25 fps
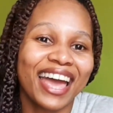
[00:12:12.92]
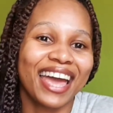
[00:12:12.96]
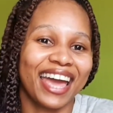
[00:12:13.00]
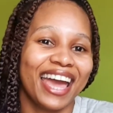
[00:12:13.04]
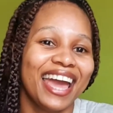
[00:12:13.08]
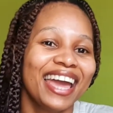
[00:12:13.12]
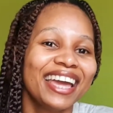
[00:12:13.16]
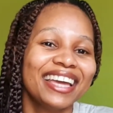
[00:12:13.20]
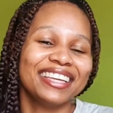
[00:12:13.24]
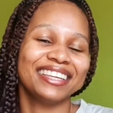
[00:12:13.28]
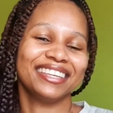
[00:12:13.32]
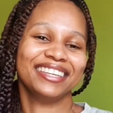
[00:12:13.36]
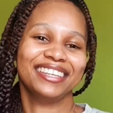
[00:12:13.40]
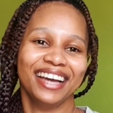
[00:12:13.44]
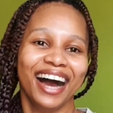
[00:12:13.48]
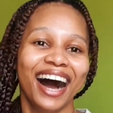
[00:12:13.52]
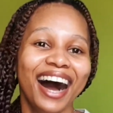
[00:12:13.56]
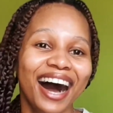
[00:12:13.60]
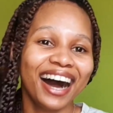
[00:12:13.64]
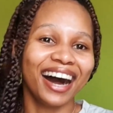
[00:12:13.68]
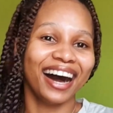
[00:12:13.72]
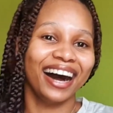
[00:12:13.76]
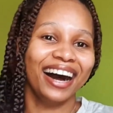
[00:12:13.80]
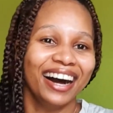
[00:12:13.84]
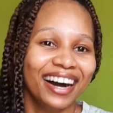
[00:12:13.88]
Hey,
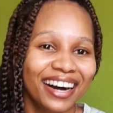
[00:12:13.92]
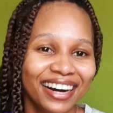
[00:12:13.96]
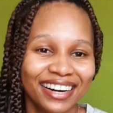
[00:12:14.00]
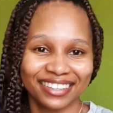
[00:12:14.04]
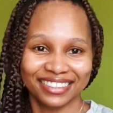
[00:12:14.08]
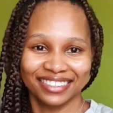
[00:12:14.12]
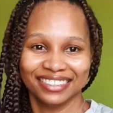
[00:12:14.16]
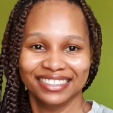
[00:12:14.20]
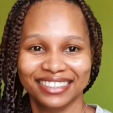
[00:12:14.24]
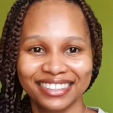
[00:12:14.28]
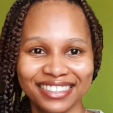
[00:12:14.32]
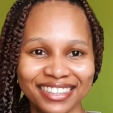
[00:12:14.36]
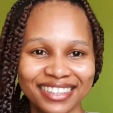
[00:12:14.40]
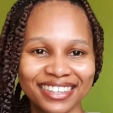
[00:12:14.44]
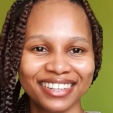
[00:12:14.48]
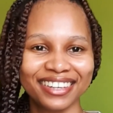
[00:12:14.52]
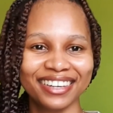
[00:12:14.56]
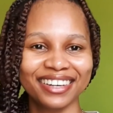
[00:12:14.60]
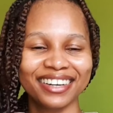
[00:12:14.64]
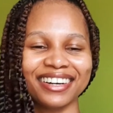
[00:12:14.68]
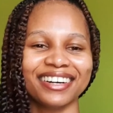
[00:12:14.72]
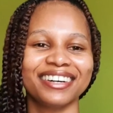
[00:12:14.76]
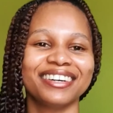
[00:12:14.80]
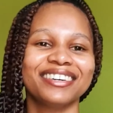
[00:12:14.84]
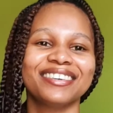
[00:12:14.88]
yeah.
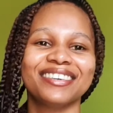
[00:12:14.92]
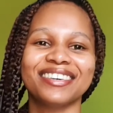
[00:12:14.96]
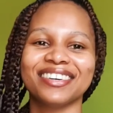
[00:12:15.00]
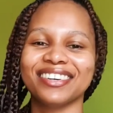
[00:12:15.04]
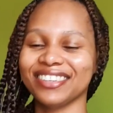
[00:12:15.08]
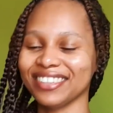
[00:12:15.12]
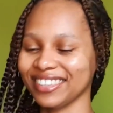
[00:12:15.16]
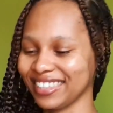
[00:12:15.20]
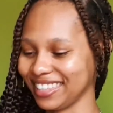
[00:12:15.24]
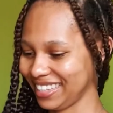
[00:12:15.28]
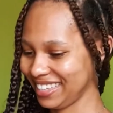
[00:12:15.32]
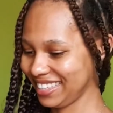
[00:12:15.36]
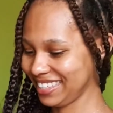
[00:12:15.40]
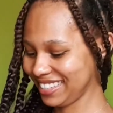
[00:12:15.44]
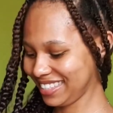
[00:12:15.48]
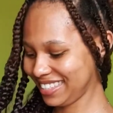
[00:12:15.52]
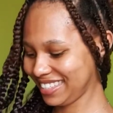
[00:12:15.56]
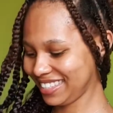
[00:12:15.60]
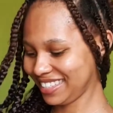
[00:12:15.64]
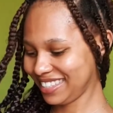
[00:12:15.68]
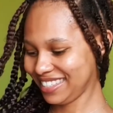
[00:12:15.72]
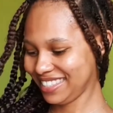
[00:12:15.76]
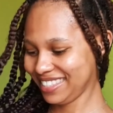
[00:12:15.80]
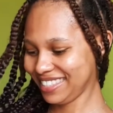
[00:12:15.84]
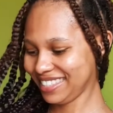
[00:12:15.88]
Oh,
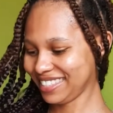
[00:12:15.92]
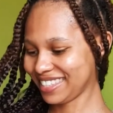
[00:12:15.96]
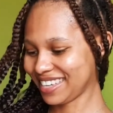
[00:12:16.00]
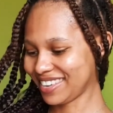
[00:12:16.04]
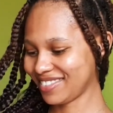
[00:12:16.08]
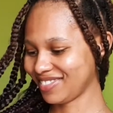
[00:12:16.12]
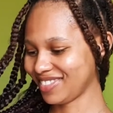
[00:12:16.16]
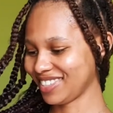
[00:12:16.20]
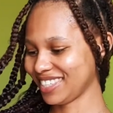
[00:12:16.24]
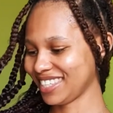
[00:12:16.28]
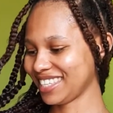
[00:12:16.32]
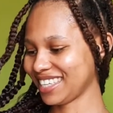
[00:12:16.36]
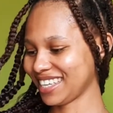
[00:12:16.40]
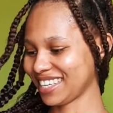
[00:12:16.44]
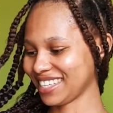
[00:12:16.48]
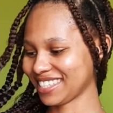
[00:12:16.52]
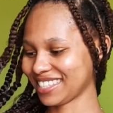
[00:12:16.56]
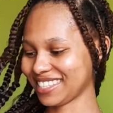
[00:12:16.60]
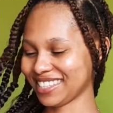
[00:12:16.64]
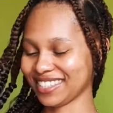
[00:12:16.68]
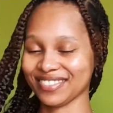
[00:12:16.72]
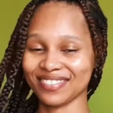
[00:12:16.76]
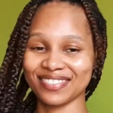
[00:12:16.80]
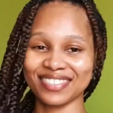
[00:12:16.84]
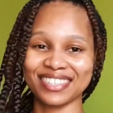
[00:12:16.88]
goodness. Time to take
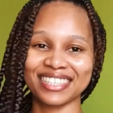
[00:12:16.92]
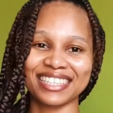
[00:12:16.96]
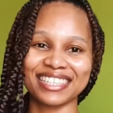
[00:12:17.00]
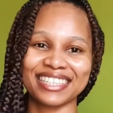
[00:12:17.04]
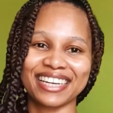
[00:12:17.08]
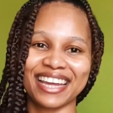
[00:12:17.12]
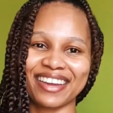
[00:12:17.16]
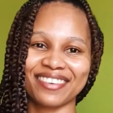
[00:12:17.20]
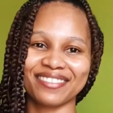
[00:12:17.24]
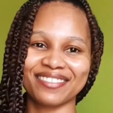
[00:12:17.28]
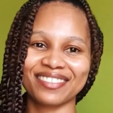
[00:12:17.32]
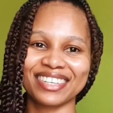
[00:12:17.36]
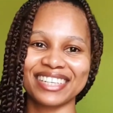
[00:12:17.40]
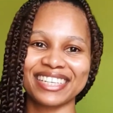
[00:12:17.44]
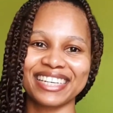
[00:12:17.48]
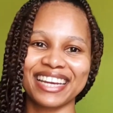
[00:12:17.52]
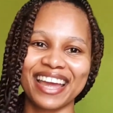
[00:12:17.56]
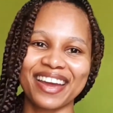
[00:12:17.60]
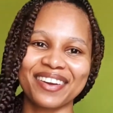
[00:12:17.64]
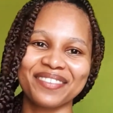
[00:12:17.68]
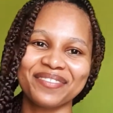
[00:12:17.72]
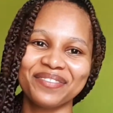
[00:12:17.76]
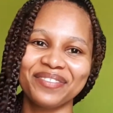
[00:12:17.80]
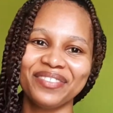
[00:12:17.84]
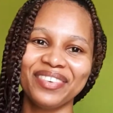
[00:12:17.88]
some
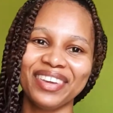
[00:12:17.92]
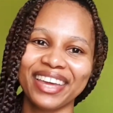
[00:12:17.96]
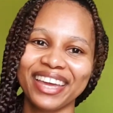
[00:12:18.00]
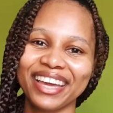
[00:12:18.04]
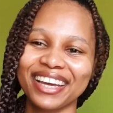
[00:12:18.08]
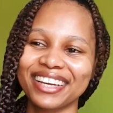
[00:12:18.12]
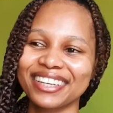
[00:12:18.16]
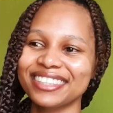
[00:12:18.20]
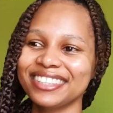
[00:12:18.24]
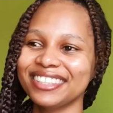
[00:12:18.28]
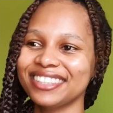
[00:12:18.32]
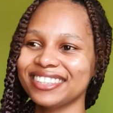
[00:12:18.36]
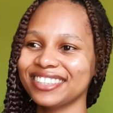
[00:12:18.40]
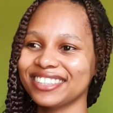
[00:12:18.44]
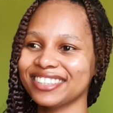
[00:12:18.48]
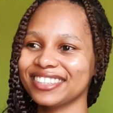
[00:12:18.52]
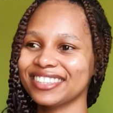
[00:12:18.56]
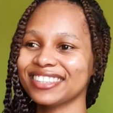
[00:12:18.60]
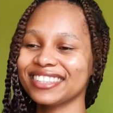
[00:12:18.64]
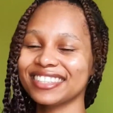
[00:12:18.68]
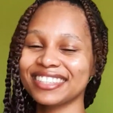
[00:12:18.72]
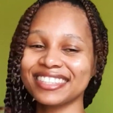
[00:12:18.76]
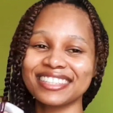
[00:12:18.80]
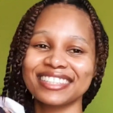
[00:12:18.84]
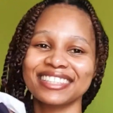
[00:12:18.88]
Snapchat
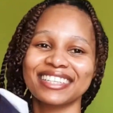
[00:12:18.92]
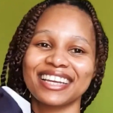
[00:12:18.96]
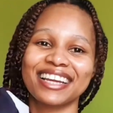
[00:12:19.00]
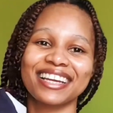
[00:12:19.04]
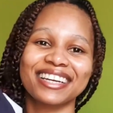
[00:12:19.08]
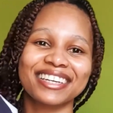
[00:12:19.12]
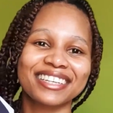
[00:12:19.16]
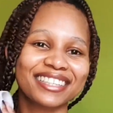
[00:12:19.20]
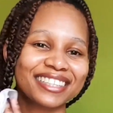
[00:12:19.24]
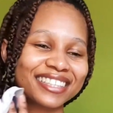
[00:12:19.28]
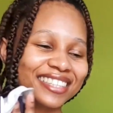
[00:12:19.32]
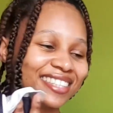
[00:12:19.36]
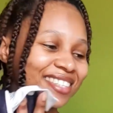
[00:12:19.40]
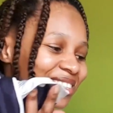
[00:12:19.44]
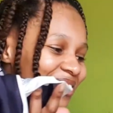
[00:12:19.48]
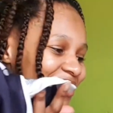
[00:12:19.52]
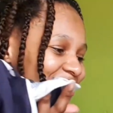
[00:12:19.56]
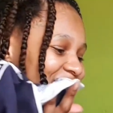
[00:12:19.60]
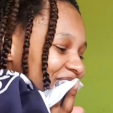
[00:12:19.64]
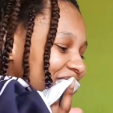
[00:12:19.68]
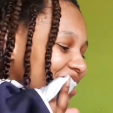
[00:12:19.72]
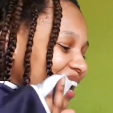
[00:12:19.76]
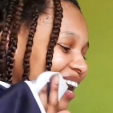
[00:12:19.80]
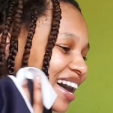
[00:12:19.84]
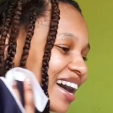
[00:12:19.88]
pictures and send it
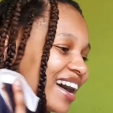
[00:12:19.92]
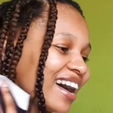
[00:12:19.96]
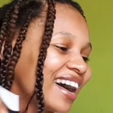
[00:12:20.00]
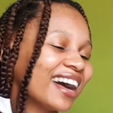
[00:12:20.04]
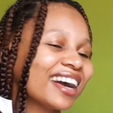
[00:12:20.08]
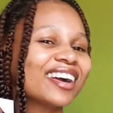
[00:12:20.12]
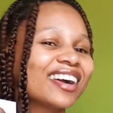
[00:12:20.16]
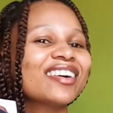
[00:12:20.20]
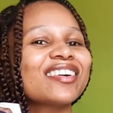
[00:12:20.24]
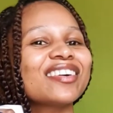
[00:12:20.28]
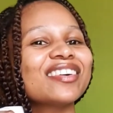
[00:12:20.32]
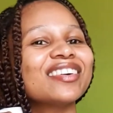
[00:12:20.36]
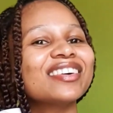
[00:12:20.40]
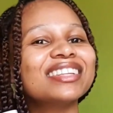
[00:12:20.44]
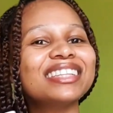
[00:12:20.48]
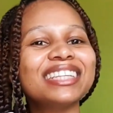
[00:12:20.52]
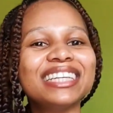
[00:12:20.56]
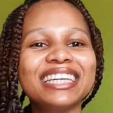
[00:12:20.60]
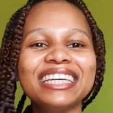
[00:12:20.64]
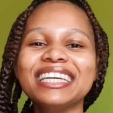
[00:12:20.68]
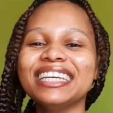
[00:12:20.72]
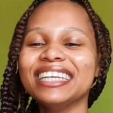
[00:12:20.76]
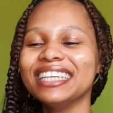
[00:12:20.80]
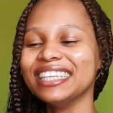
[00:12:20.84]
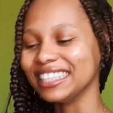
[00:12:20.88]
to my
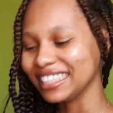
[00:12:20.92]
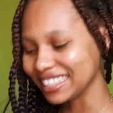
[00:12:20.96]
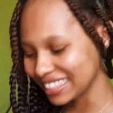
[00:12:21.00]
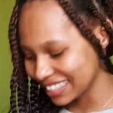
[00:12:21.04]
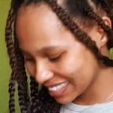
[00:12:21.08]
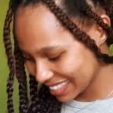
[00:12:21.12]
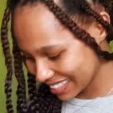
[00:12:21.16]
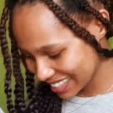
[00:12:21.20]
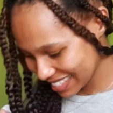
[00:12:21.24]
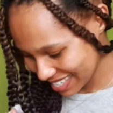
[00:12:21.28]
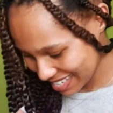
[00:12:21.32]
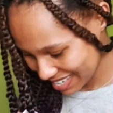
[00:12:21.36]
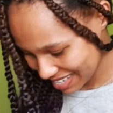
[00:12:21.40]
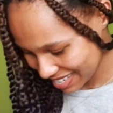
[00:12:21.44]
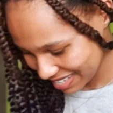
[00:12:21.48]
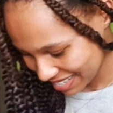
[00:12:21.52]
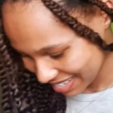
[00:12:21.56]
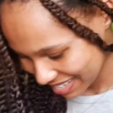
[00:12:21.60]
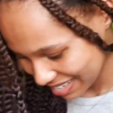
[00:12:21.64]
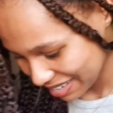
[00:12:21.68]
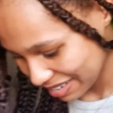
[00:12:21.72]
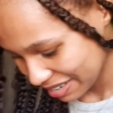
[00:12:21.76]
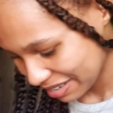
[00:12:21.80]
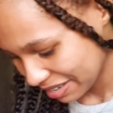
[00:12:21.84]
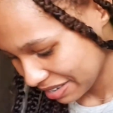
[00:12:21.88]
girlies.
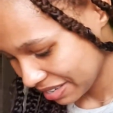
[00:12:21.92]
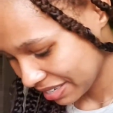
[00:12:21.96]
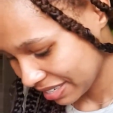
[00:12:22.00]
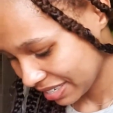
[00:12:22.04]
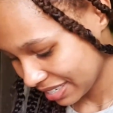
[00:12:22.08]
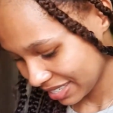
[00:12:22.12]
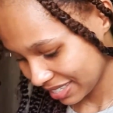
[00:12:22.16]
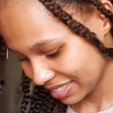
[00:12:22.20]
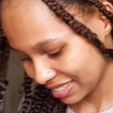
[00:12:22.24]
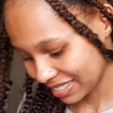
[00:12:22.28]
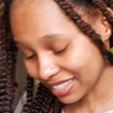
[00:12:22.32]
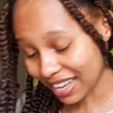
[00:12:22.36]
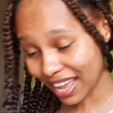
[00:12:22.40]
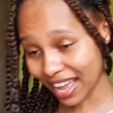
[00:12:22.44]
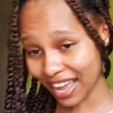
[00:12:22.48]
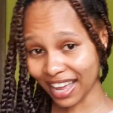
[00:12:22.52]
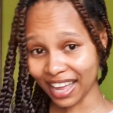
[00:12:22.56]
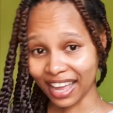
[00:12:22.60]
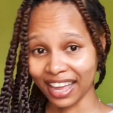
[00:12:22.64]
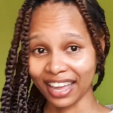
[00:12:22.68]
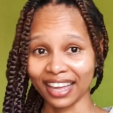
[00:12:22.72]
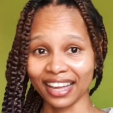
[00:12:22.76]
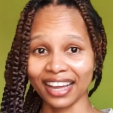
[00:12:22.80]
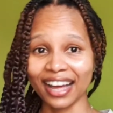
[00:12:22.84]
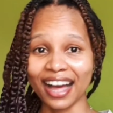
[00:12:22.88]
Cause I
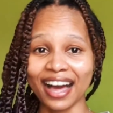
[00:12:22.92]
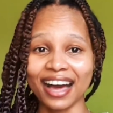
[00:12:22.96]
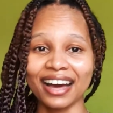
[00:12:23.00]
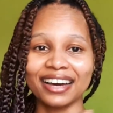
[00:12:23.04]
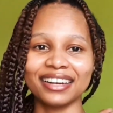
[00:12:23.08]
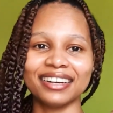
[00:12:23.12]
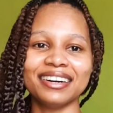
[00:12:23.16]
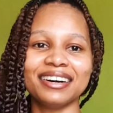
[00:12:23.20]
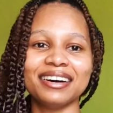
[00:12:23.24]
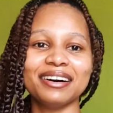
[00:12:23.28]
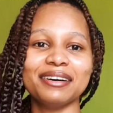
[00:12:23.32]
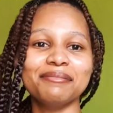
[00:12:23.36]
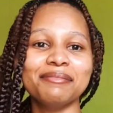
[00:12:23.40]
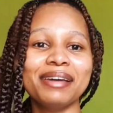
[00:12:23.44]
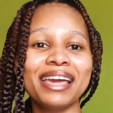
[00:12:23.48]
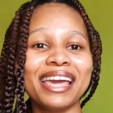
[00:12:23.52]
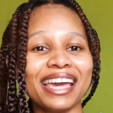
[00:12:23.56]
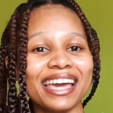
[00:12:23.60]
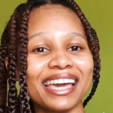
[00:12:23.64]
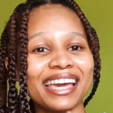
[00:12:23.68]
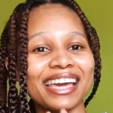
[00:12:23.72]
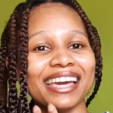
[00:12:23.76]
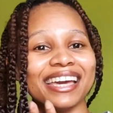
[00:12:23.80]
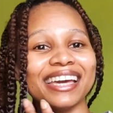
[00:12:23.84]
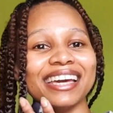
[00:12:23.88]
ain't got a
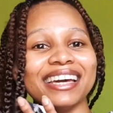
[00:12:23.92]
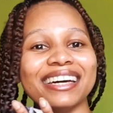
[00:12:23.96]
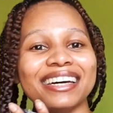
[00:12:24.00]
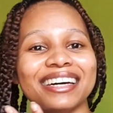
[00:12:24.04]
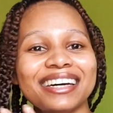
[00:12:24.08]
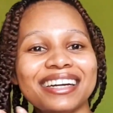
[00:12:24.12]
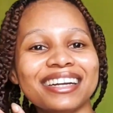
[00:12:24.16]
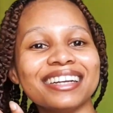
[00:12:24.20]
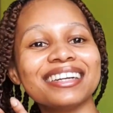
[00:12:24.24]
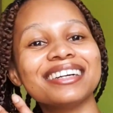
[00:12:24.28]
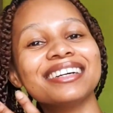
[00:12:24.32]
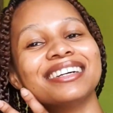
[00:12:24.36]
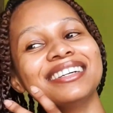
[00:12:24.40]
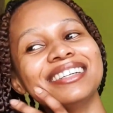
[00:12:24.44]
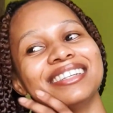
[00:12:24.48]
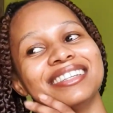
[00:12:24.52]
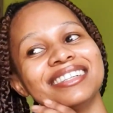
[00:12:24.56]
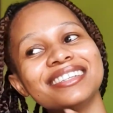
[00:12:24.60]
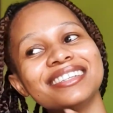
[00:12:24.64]
man.